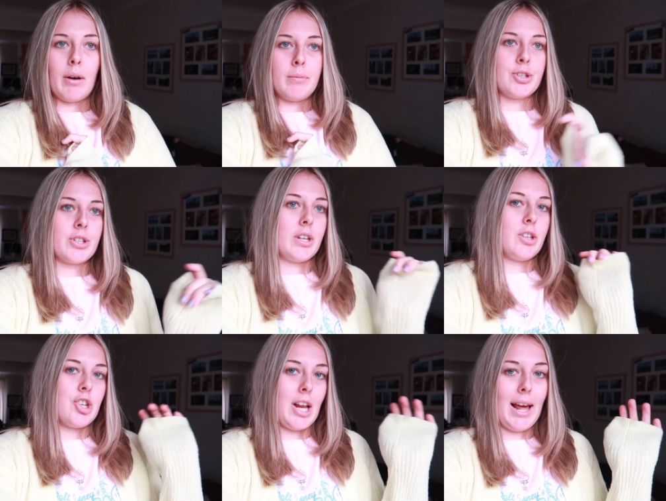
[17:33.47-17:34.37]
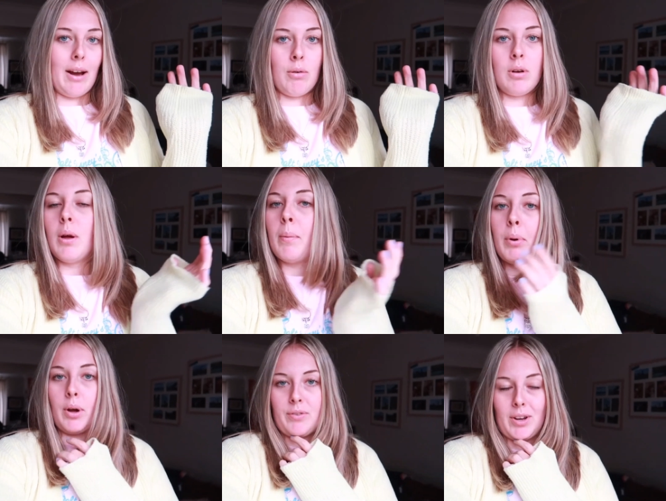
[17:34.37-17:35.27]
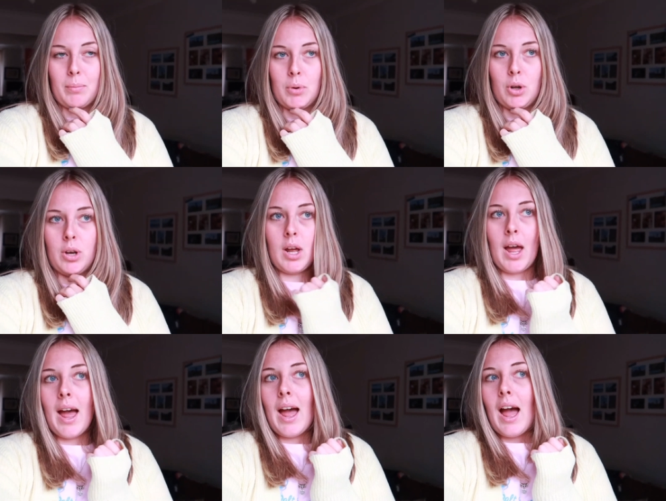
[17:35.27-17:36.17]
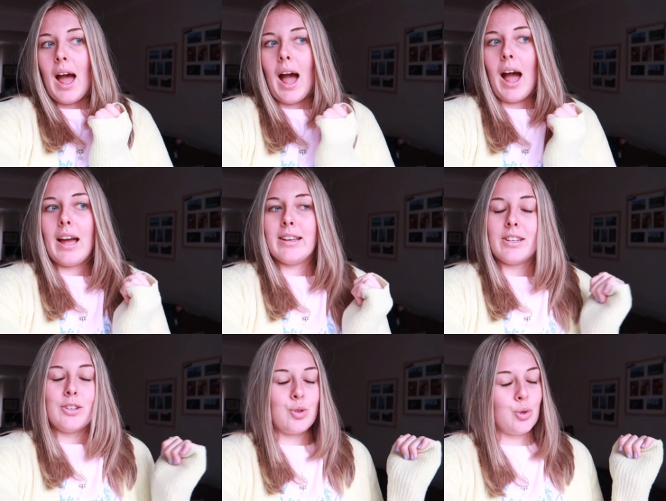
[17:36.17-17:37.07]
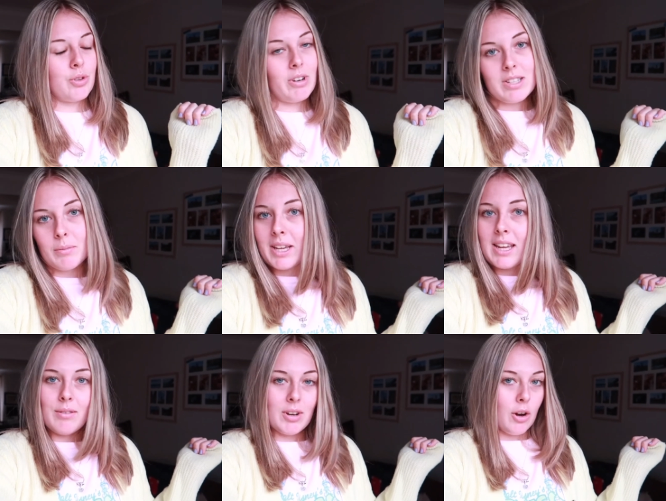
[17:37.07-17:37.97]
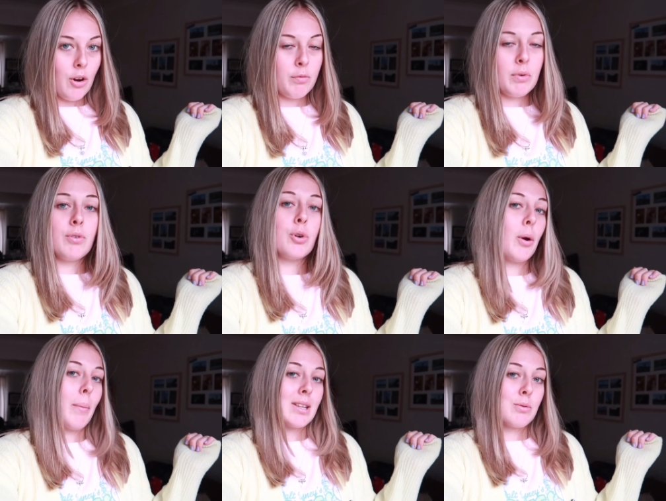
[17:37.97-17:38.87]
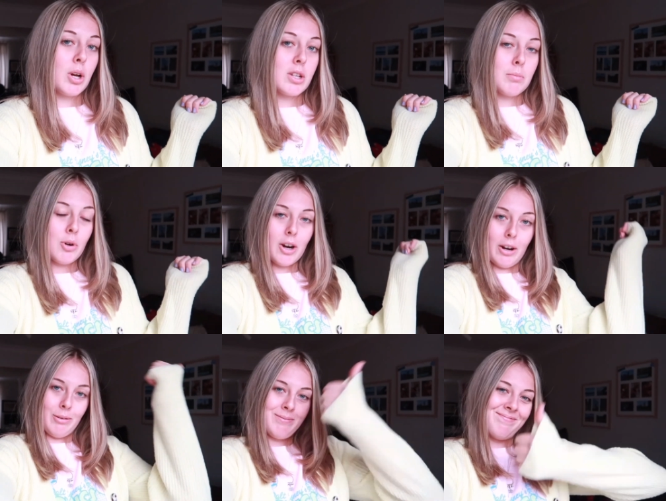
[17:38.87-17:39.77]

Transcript: I'm just gonna chill out, put a film on and enjoy the rest of my evening off before going back to work tomorrow.